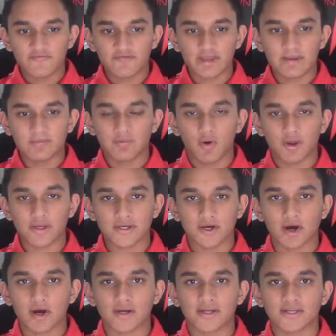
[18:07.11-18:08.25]
of Fame point
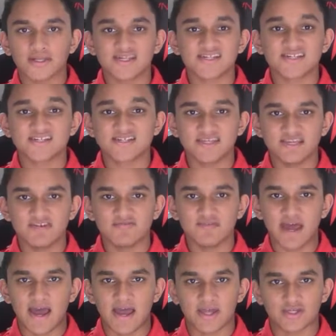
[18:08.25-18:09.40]
guard Steve
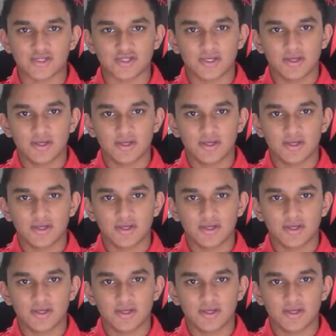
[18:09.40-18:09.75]
Nash